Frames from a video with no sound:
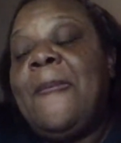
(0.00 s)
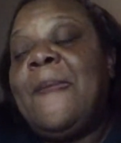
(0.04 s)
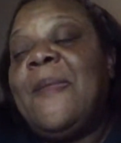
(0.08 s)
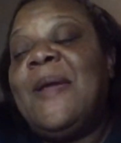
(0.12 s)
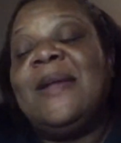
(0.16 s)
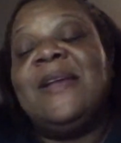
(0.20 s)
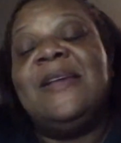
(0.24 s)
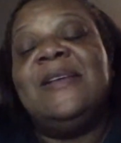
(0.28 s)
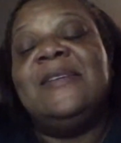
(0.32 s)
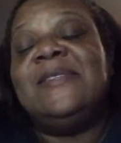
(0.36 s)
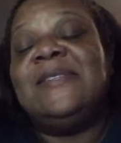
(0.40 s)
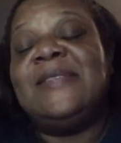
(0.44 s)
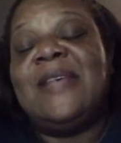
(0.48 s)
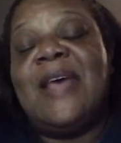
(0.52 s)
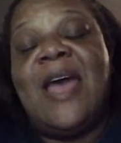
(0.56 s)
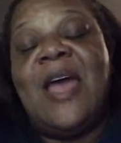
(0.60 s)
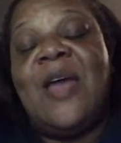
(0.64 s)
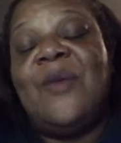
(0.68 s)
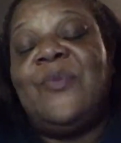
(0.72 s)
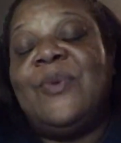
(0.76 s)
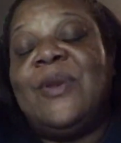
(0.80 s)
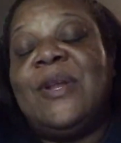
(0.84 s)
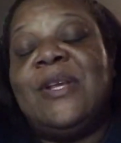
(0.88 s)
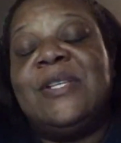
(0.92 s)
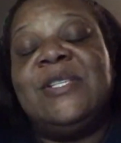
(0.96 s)
I get
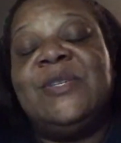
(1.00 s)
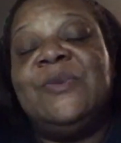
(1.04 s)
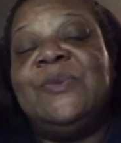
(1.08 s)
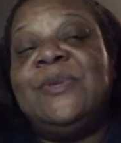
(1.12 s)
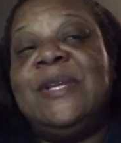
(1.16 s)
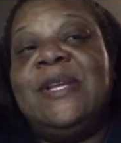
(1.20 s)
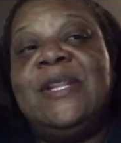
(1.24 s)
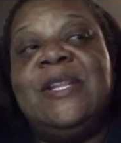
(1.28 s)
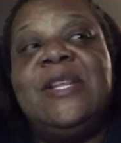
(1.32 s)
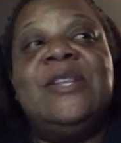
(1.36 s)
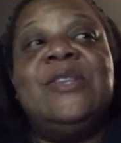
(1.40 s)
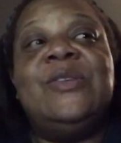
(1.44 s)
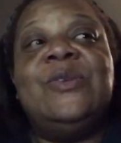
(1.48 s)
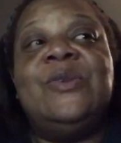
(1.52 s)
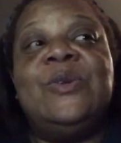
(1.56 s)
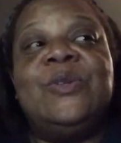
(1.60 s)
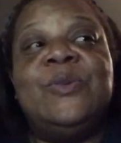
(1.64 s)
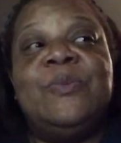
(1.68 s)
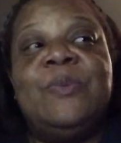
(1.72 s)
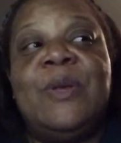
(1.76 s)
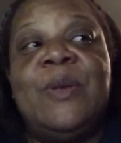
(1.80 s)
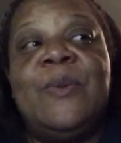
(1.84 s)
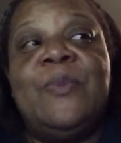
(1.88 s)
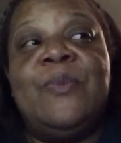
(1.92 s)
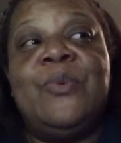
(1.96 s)
sad when I see what they did to those
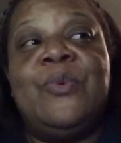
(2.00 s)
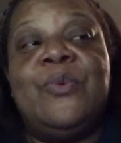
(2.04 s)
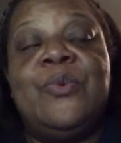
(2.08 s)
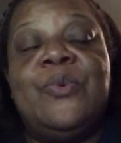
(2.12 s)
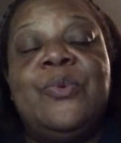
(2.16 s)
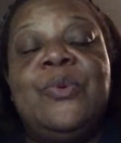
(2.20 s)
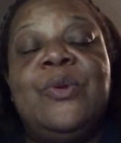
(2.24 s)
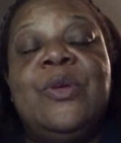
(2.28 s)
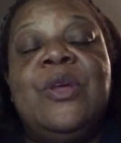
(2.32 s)
people.